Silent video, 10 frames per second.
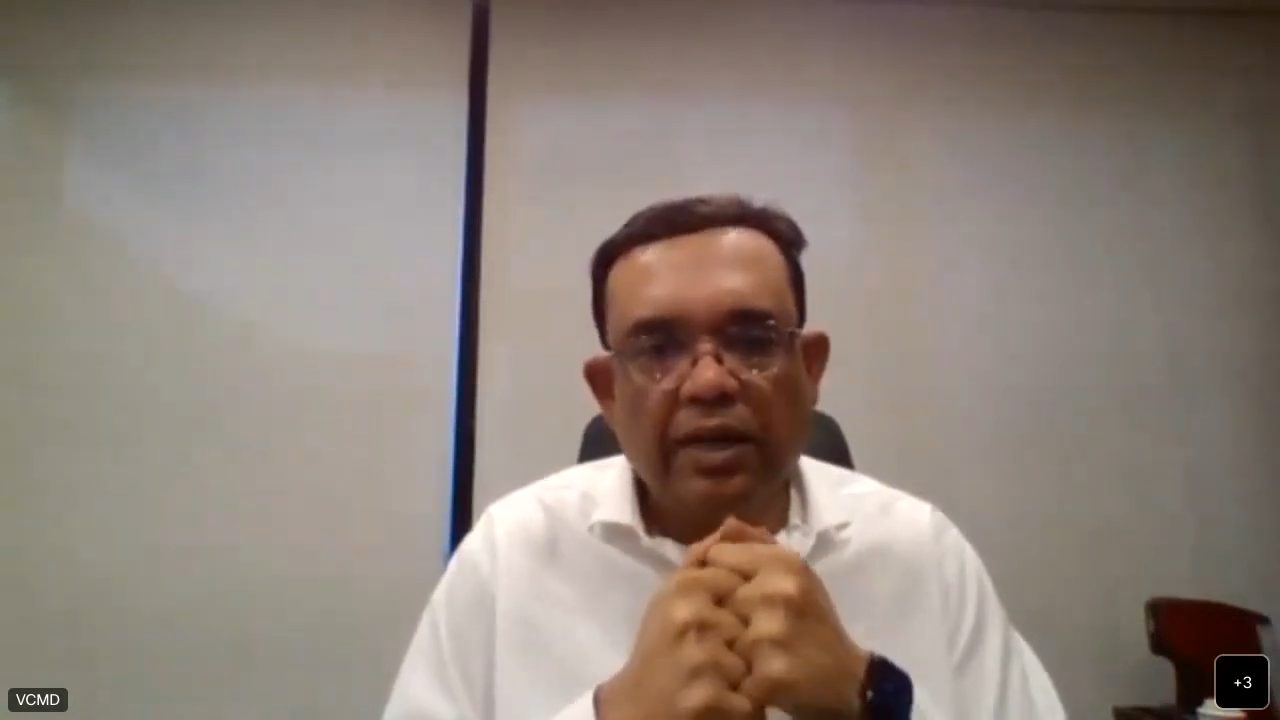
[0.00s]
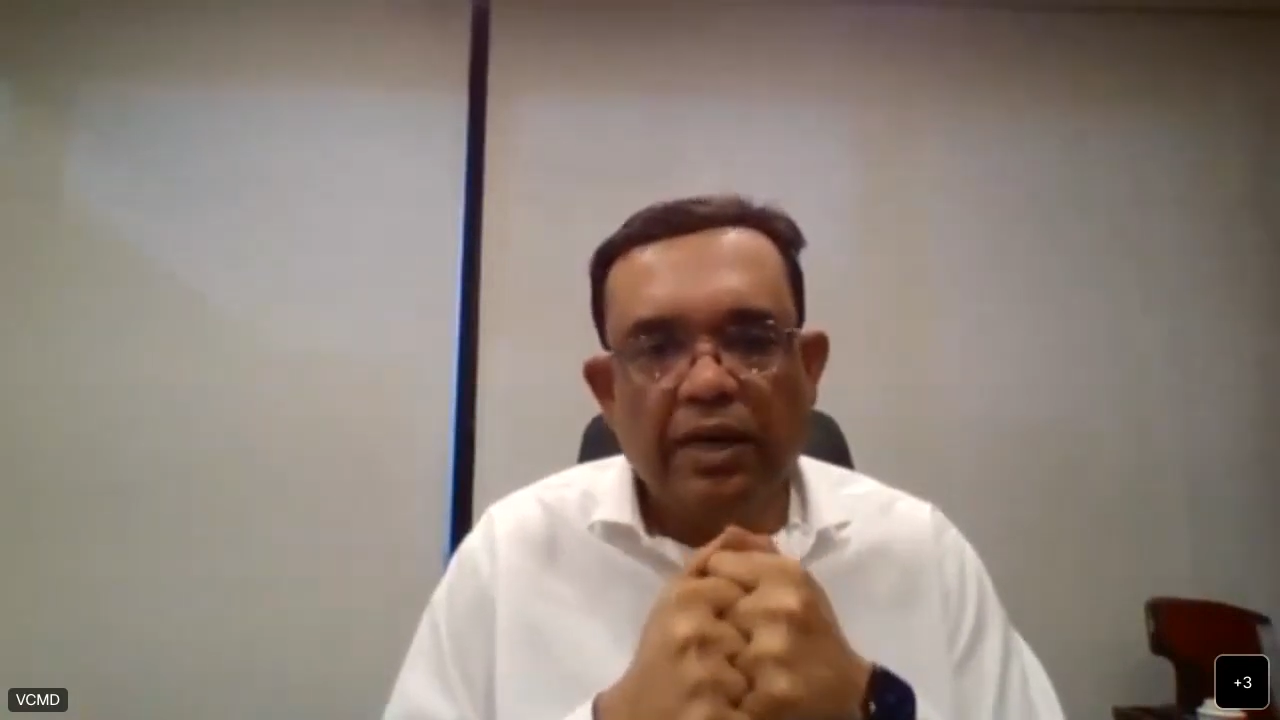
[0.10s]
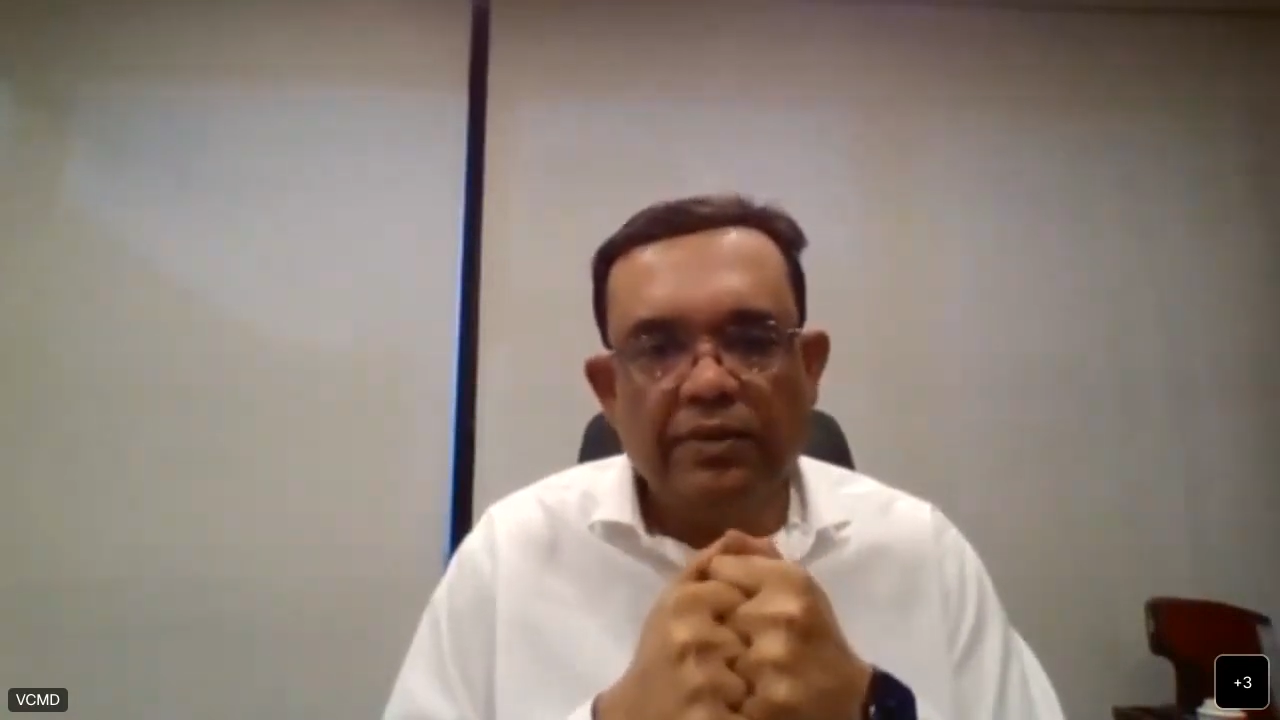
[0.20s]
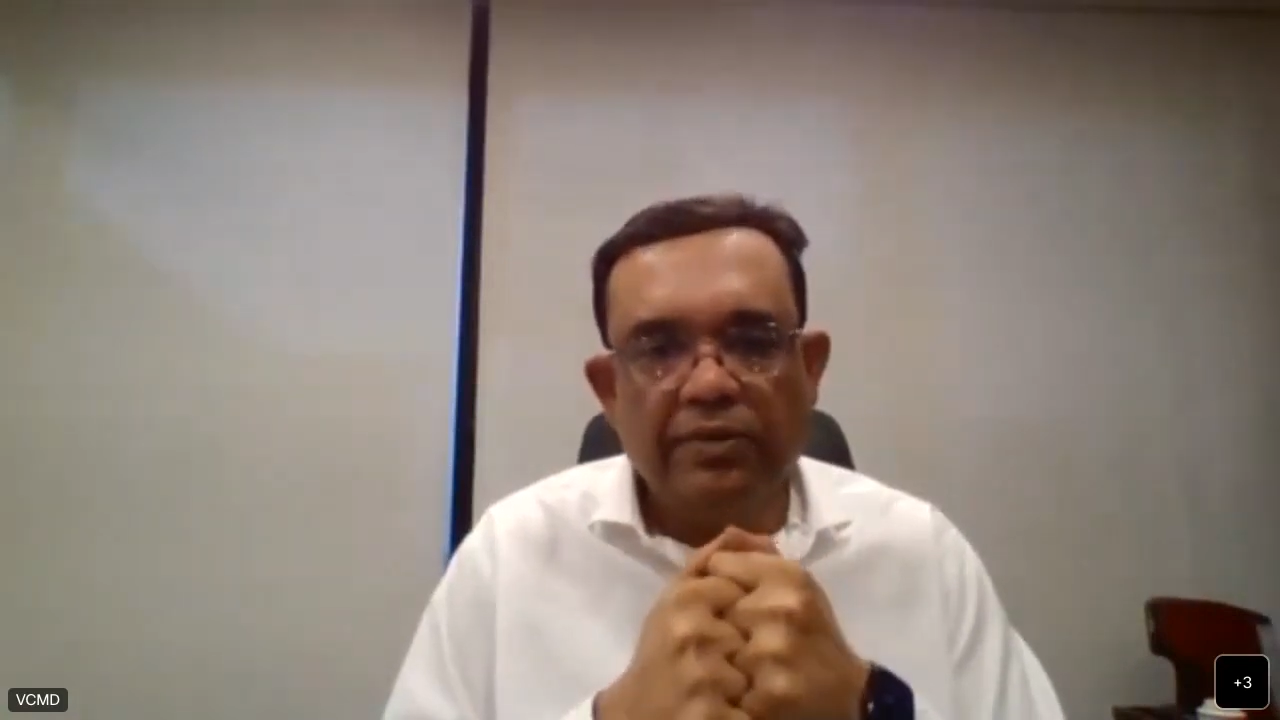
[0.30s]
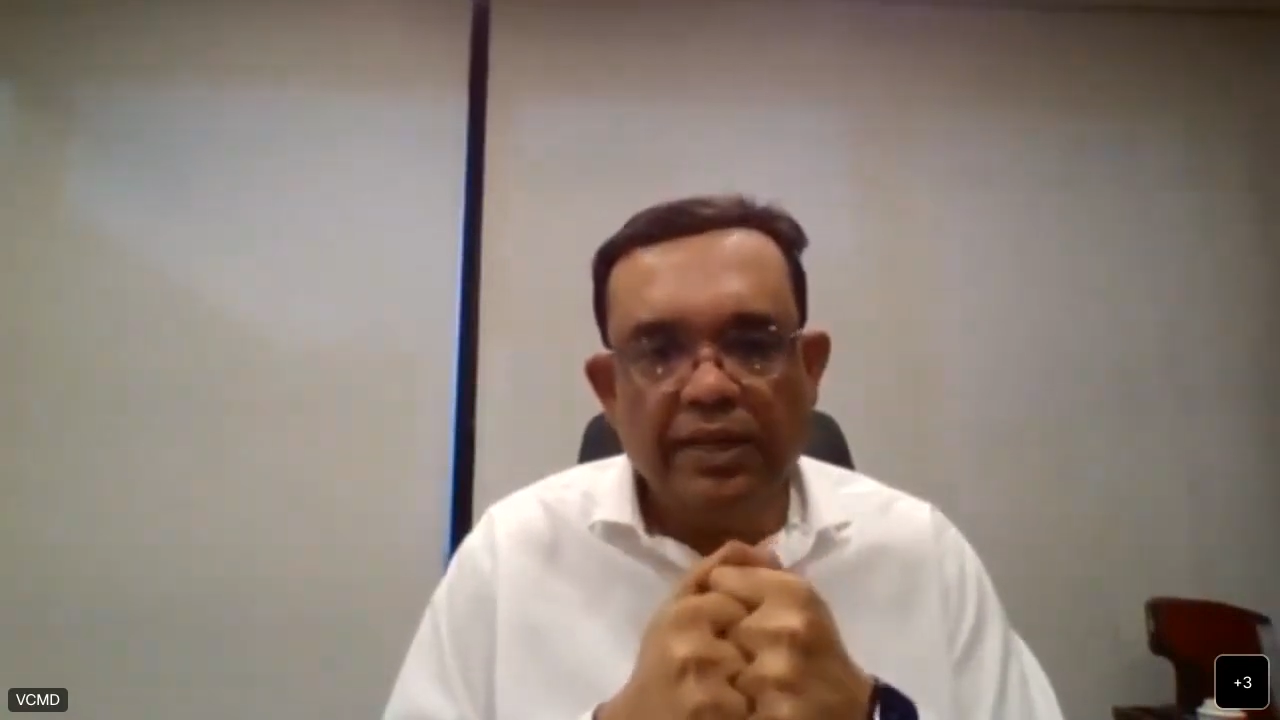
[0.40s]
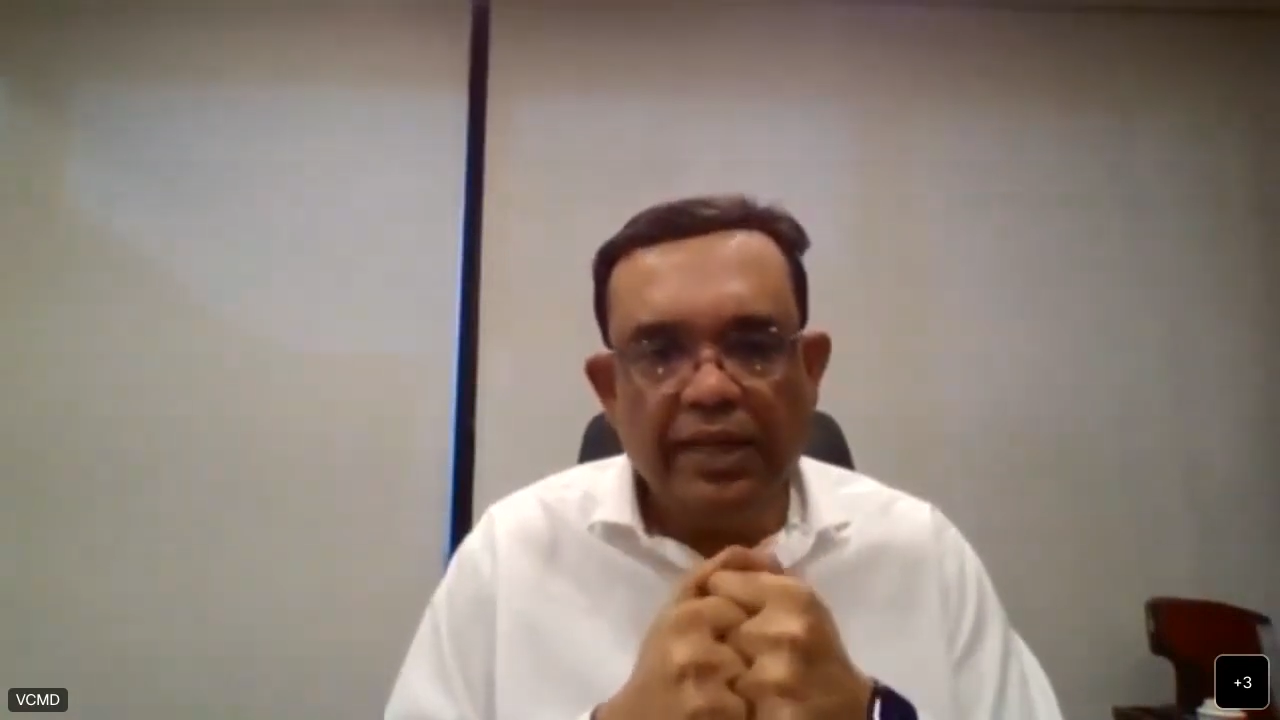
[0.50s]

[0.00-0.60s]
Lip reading: country.